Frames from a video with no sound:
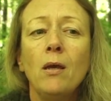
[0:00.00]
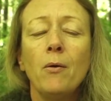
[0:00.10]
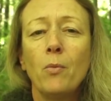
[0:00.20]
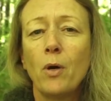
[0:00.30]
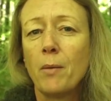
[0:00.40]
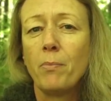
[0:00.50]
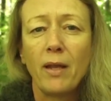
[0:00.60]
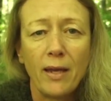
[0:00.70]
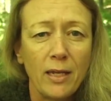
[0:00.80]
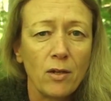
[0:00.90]
what I'm
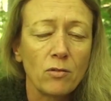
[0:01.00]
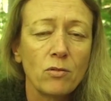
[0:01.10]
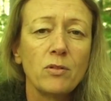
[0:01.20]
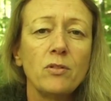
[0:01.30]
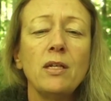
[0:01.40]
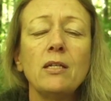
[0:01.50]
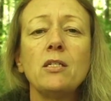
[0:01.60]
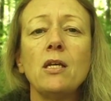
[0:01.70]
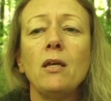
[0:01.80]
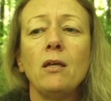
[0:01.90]
planning on
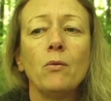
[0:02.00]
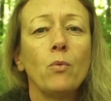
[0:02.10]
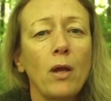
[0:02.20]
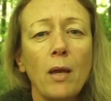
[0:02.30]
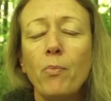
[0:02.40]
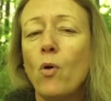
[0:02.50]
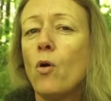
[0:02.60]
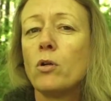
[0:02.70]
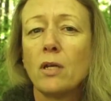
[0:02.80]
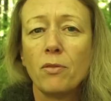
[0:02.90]
knitting, what I
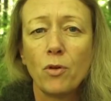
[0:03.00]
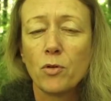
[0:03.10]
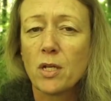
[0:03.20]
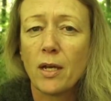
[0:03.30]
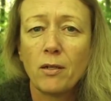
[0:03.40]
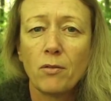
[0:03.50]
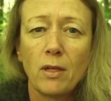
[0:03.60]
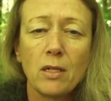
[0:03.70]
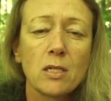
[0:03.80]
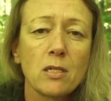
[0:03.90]
bought, and those kind of
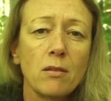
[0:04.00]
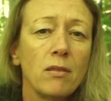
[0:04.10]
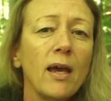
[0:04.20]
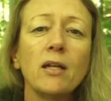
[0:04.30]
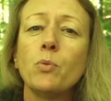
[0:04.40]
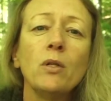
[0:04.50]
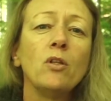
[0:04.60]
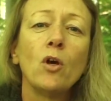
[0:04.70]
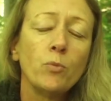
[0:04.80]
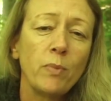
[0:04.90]
things. That will
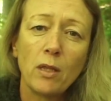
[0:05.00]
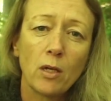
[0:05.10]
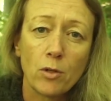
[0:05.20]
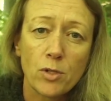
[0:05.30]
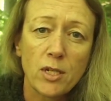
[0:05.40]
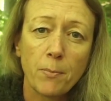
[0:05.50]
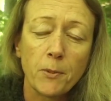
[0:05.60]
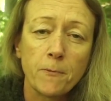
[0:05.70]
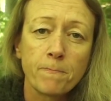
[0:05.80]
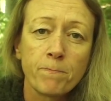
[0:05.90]
not be the concept.
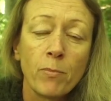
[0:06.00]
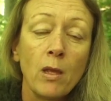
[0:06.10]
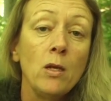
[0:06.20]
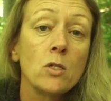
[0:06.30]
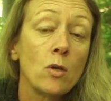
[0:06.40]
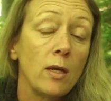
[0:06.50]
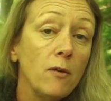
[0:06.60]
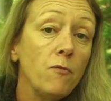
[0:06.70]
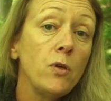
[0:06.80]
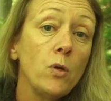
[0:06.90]
So
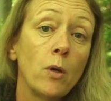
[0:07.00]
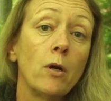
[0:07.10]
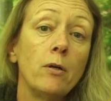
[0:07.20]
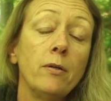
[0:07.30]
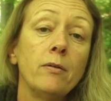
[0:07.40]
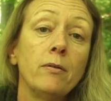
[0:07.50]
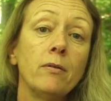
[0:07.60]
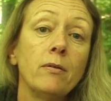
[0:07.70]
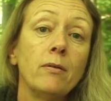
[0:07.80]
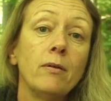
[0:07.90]
if you are
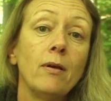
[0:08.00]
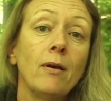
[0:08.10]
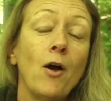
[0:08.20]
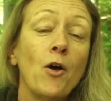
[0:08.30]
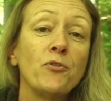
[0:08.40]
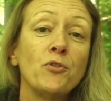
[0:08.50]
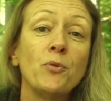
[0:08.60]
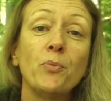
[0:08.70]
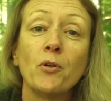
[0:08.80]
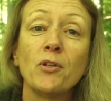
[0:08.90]
after a
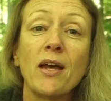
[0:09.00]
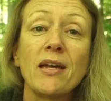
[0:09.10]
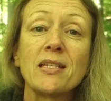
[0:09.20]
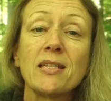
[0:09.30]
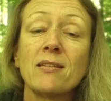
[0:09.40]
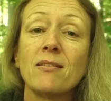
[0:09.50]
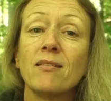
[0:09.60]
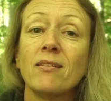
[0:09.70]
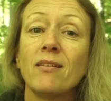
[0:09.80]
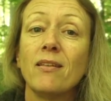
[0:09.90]
podcast
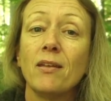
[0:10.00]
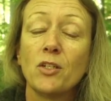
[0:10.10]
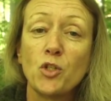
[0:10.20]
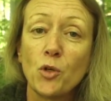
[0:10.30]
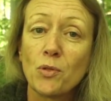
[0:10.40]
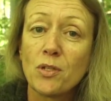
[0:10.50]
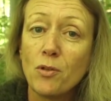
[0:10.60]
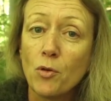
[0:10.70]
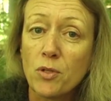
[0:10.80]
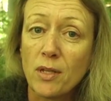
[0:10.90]
that shows
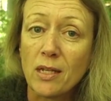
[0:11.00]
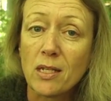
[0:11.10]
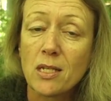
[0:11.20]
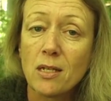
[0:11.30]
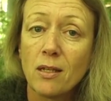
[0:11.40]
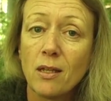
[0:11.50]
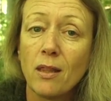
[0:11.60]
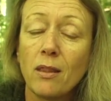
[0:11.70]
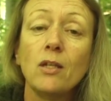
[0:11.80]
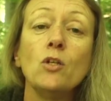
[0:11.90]
those things,
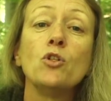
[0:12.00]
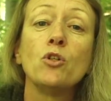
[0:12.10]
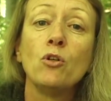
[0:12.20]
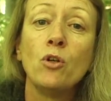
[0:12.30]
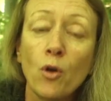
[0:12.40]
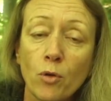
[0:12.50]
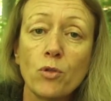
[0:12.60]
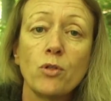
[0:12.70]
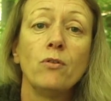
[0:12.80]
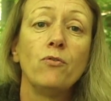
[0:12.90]
then you should
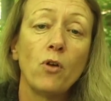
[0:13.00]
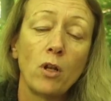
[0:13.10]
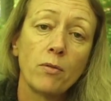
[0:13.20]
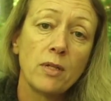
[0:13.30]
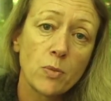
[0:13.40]
not follow this